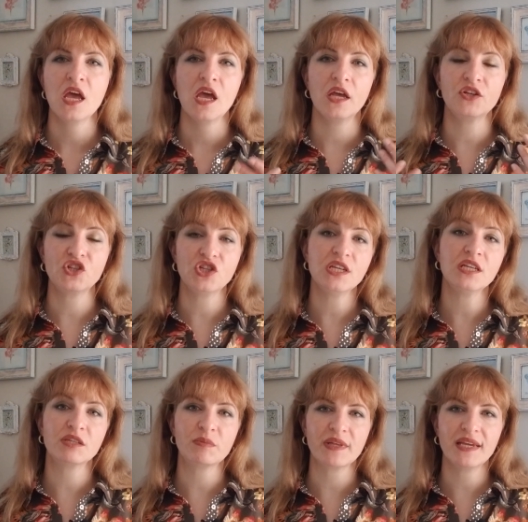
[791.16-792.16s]
and she
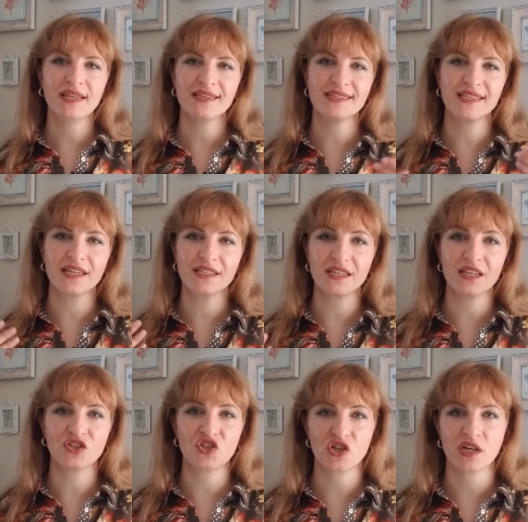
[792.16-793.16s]
explains that
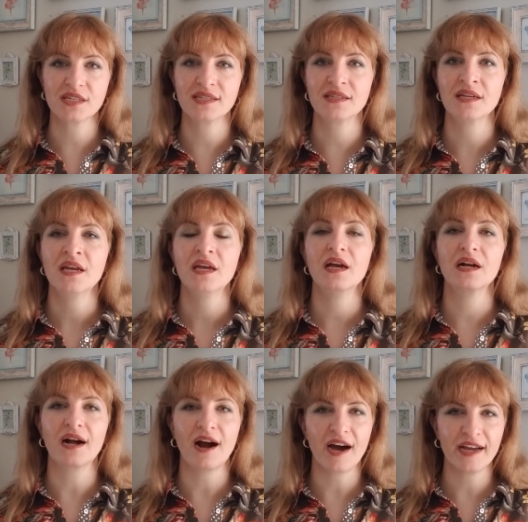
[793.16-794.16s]
it's just a
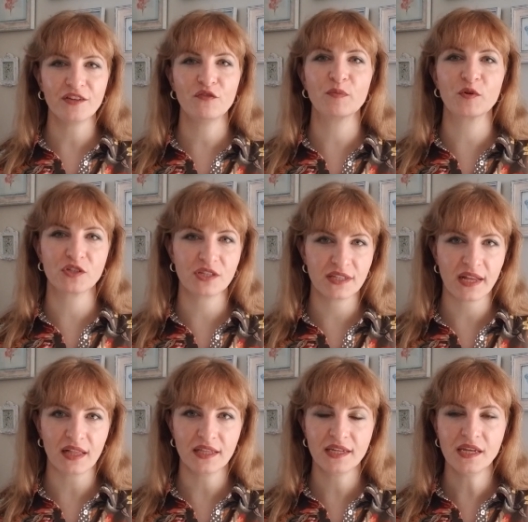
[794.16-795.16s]
kind of
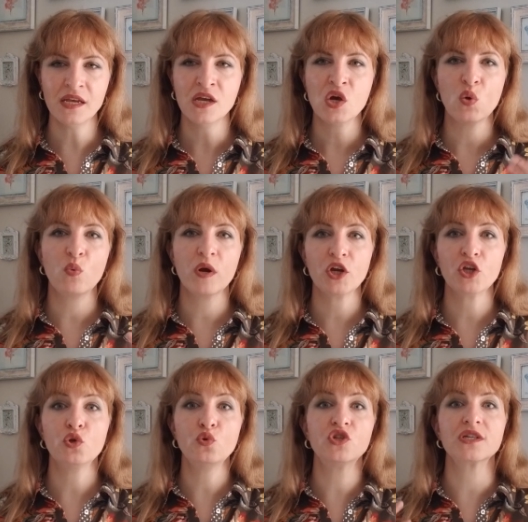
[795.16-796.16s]
personality where
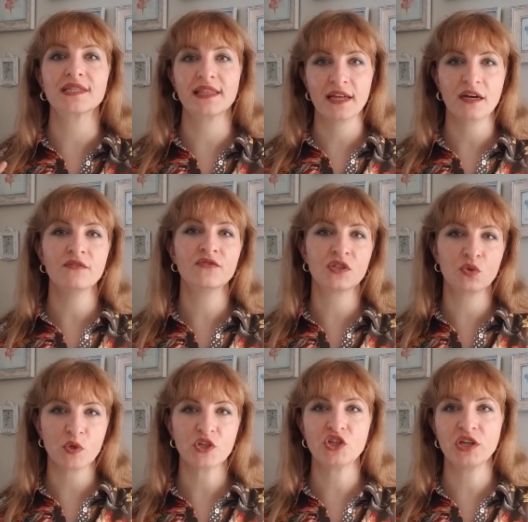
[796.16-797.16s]
you just love
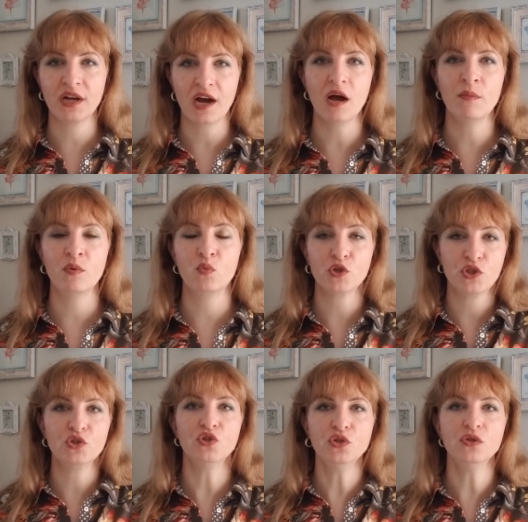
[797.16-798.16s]
switching up
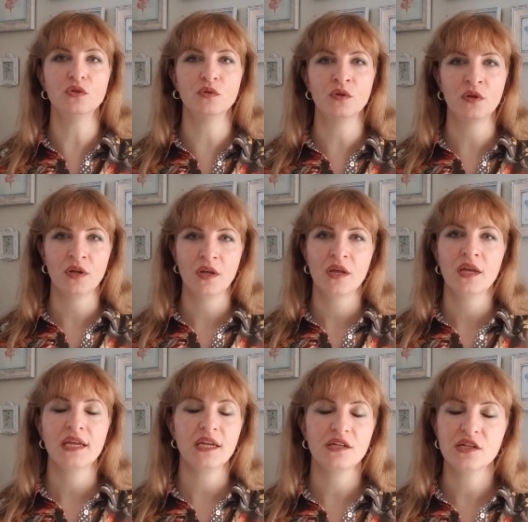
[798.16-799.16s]
what you do.
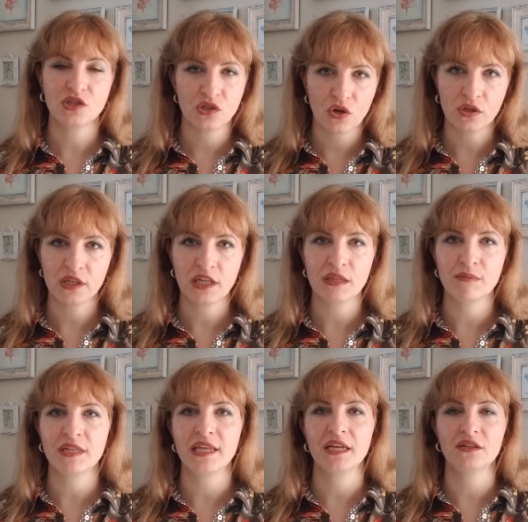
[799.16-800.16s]
It does not
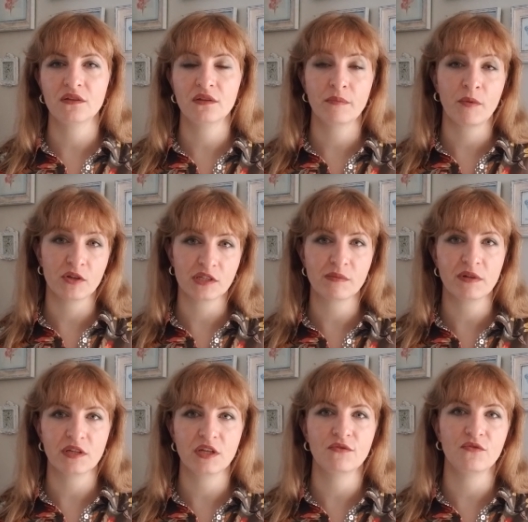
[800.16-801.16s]
eliminate the
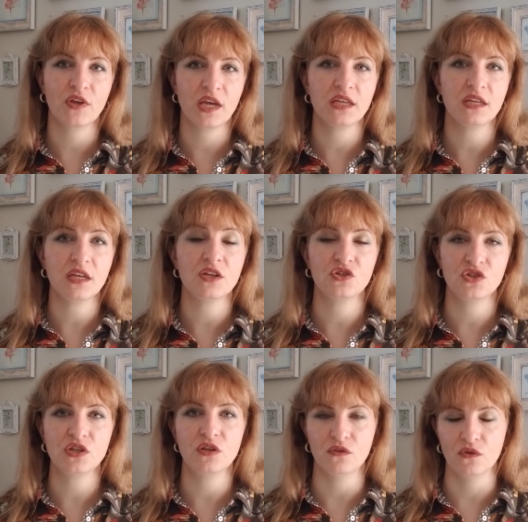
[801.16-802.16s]
possibility of
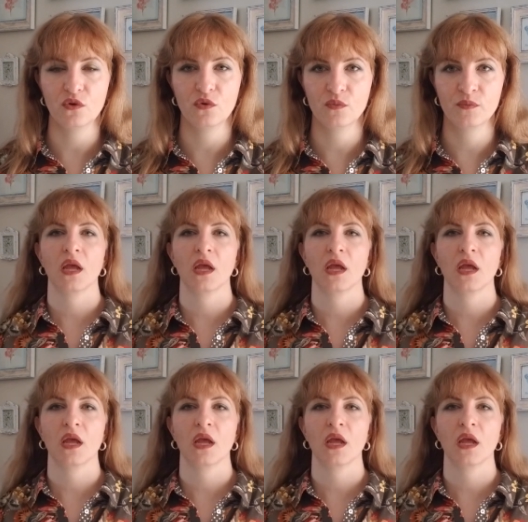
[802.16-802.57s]
ADHD though.